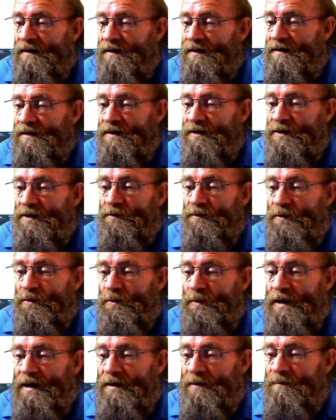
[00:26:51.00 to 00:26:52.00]
a different
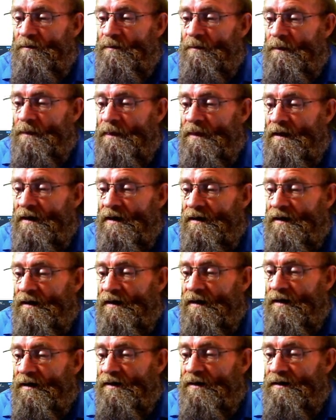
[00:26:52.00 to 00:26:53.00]
way.
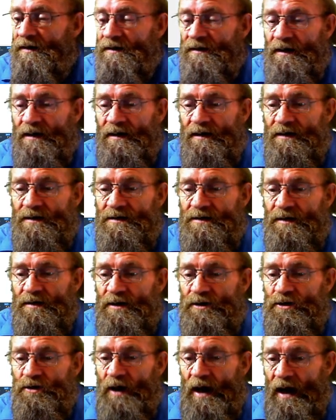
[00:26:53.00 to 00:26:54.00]
It's not
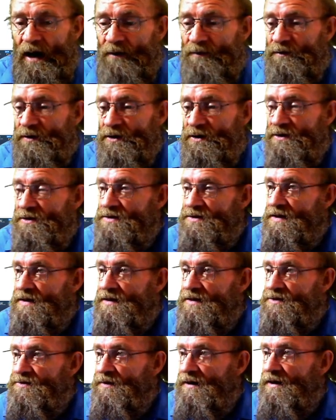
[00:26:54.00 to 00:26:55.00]
that you have to use it
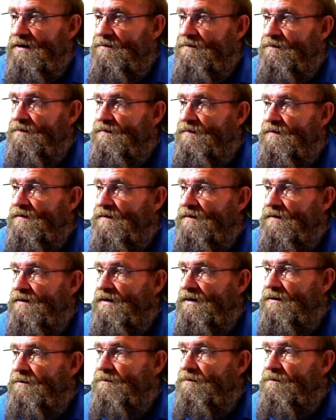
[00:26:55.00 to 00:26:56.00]
this way. Okay.